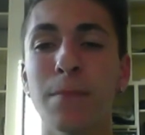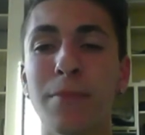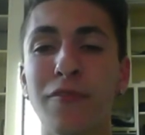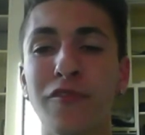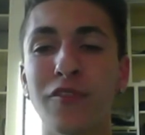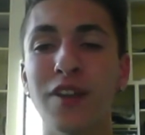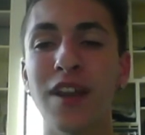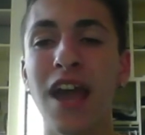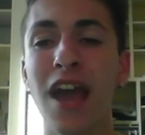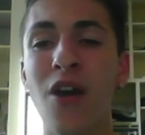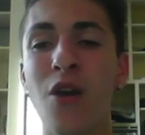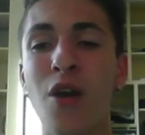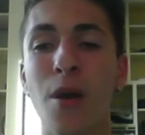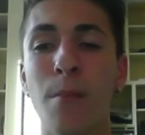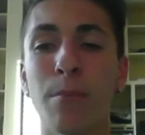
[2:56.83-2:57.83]
but for
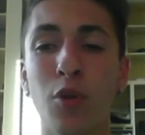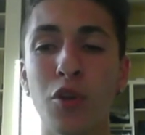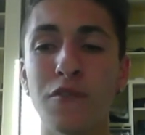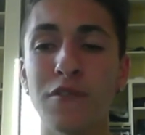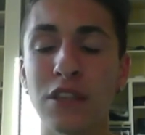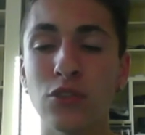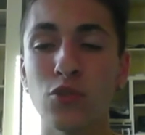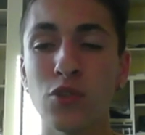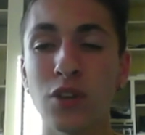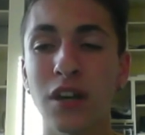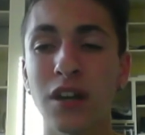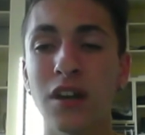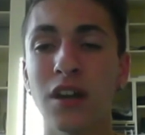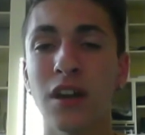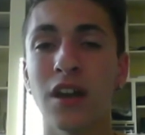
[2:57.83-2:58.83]
now,
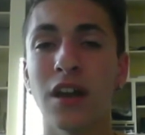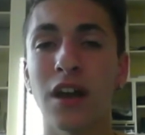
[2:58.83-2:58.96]
Bonaventura.